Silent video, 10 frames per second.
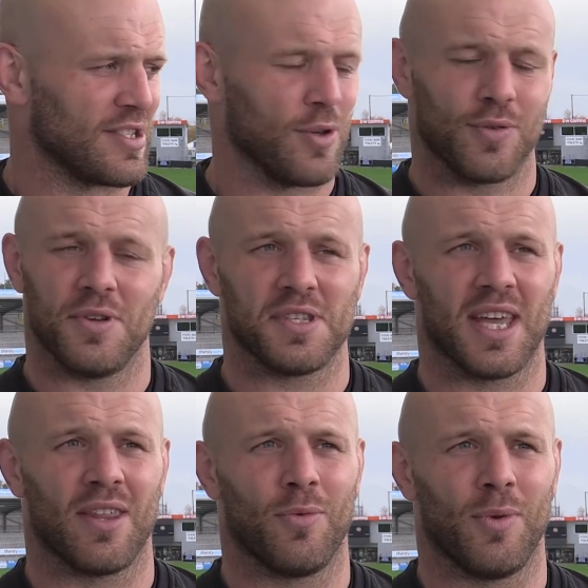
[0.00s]
got through it
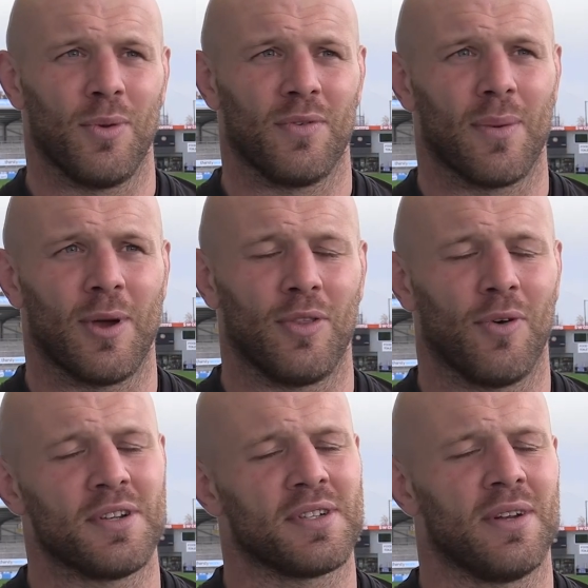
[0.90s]
together and we've come out on the
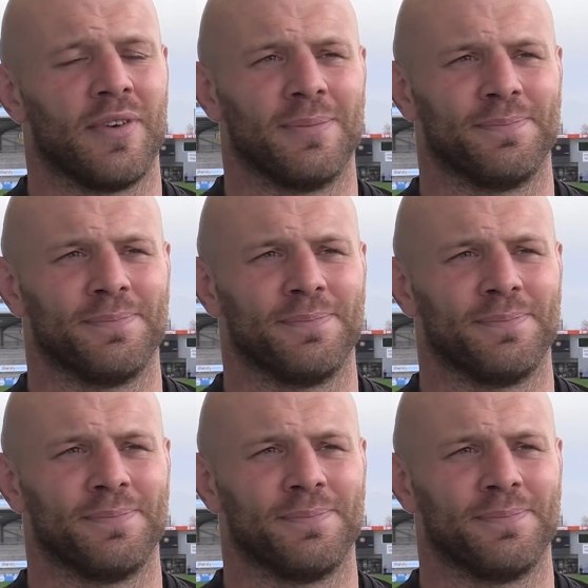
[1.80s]
right side of it.